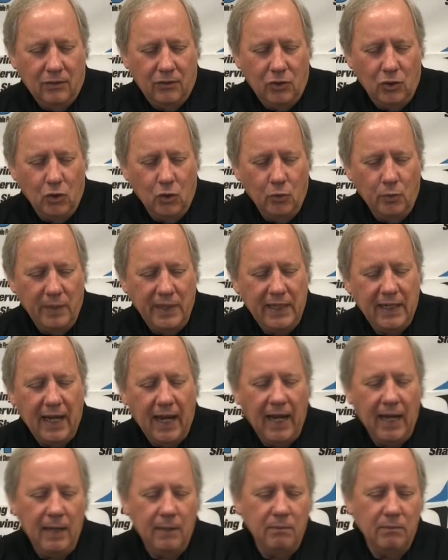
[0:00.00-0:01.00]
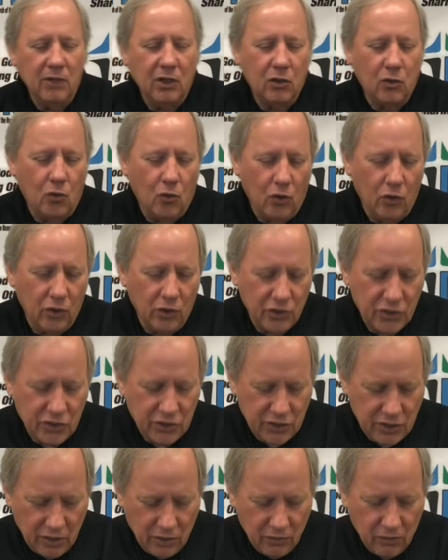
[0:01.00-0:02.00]
You became the
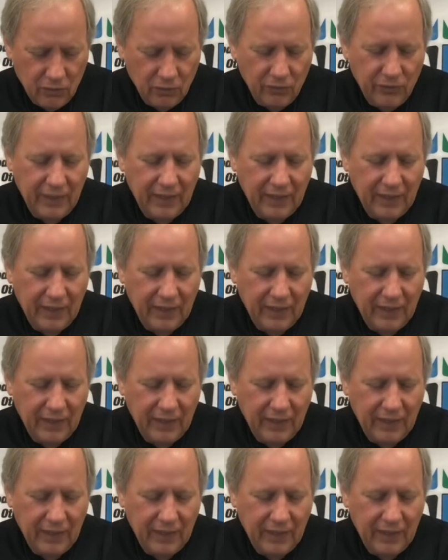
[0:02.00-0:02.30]
cornerstone, the